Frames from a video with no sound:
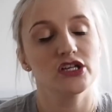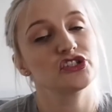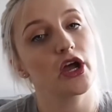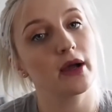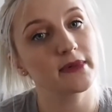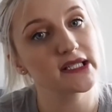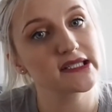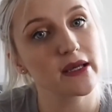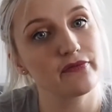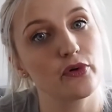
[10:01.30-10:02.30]
So I'm going to
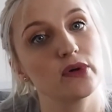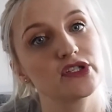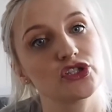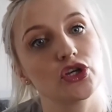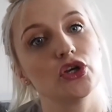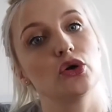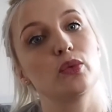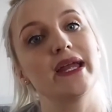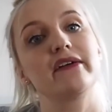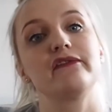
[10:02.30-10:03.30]
skip forward forward to
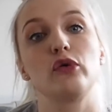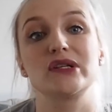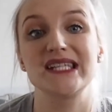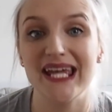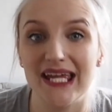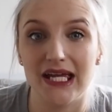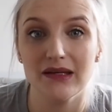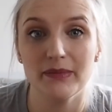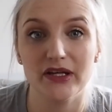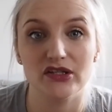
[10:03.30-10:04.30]
week
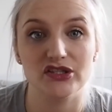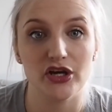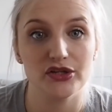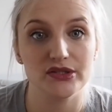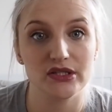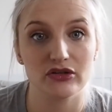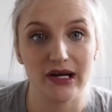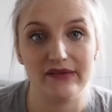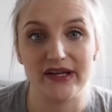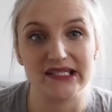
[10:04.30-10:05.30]
14 because those
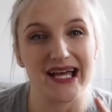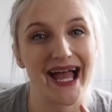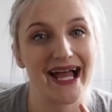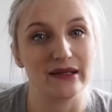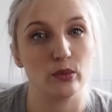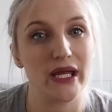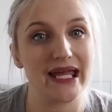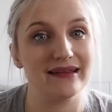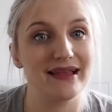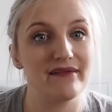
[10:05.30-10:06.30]
cravings that I had in
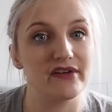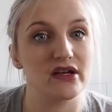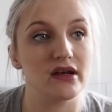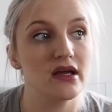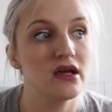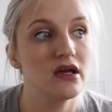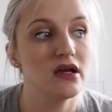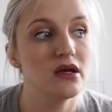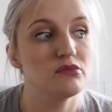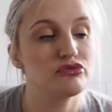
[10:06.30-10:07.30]
week 11
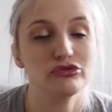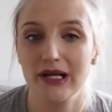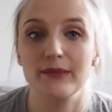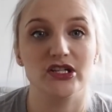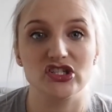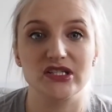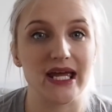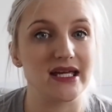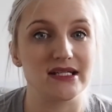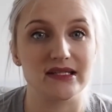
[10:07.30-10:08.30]
pretty much
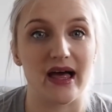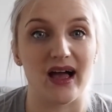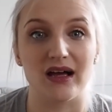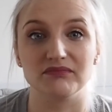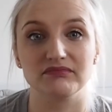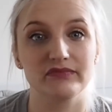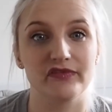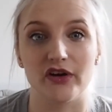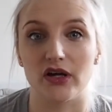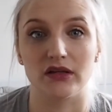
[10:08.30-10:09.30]
stayed there
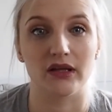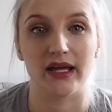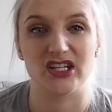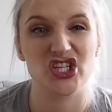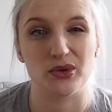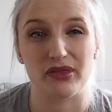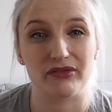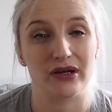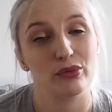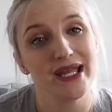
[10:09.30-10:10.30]
for like 2 or
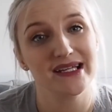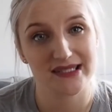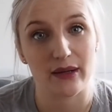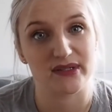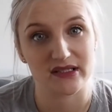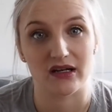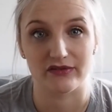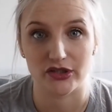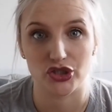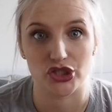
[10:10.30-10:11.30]
3 weeks. That was kind
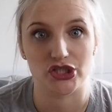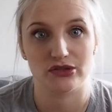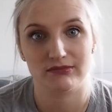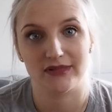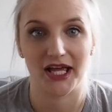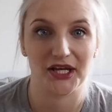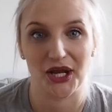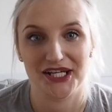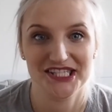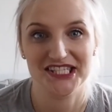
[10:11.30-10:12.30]
of a good, like,
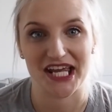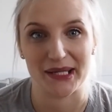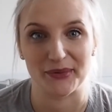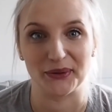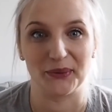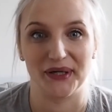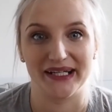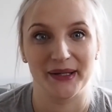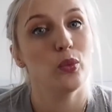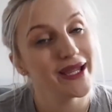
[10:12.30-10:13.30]
nice stable one.